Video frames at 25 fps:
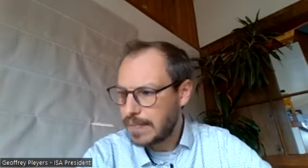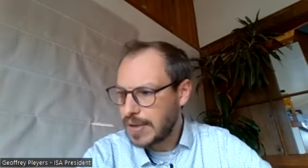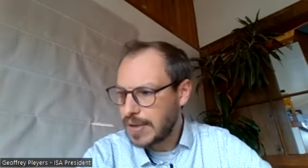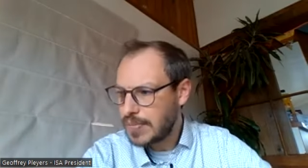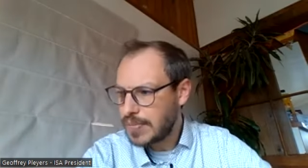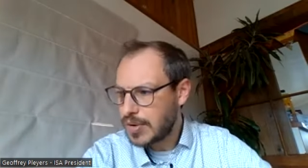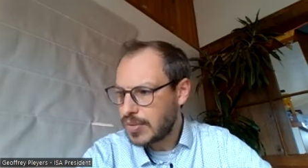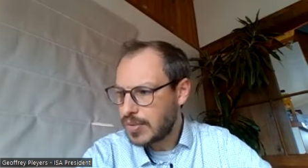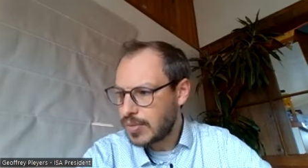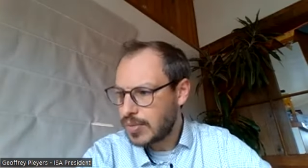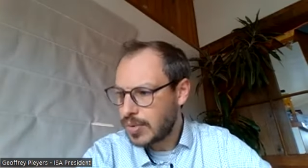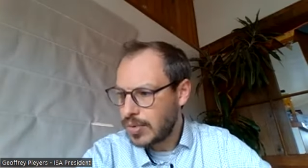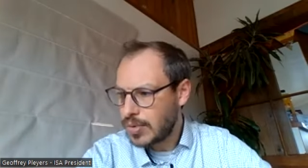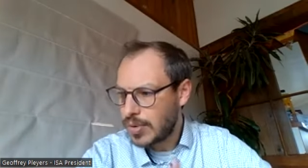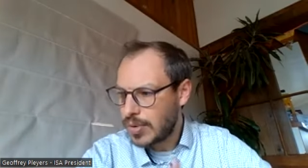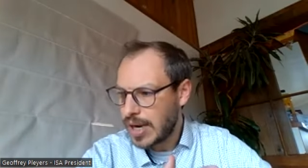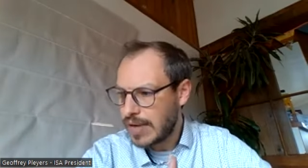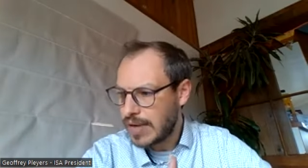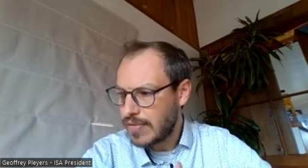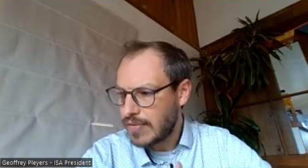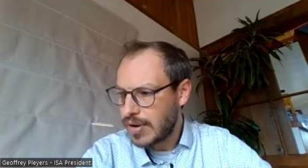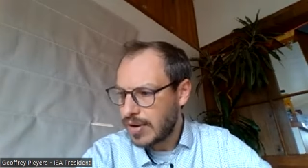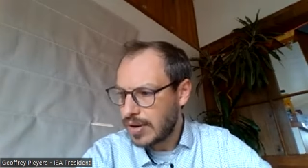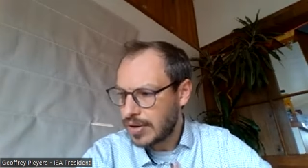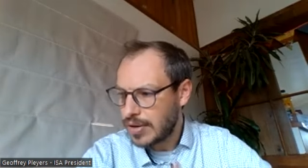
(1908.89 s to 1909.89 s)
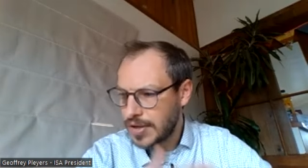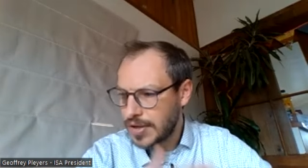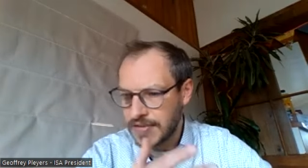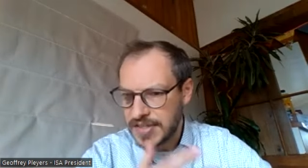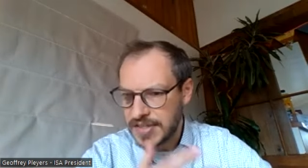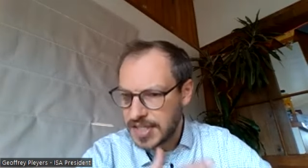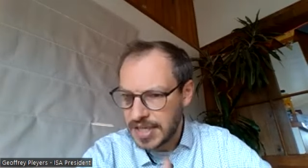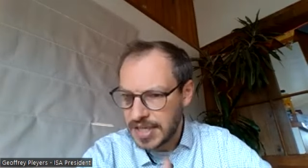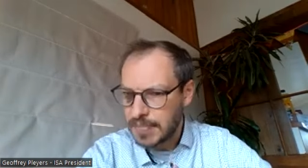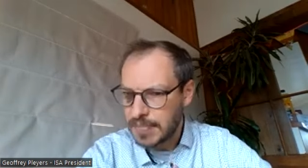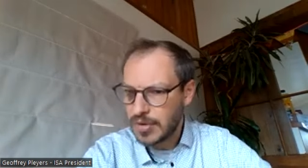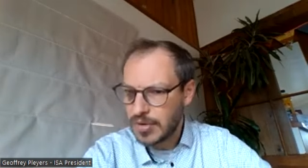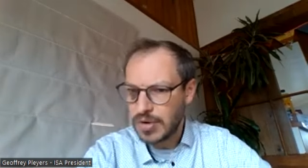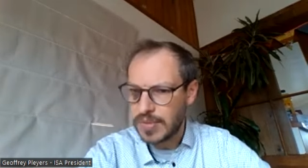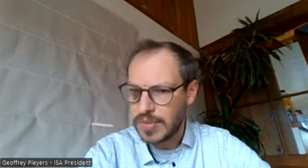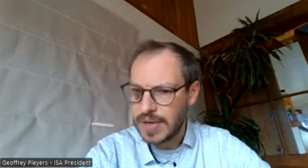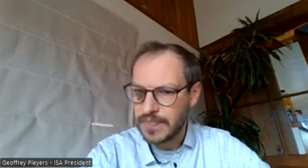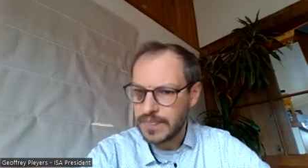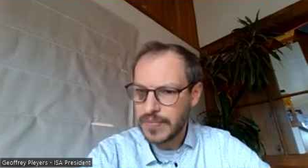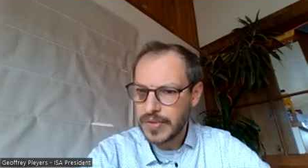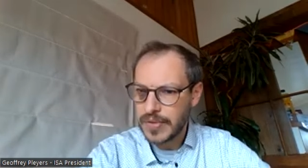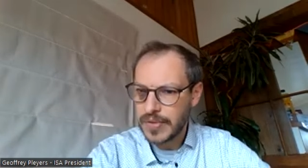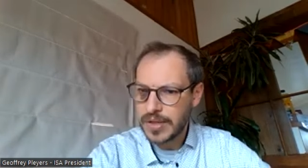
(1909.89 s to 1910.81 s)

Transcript: people who have a university diploma.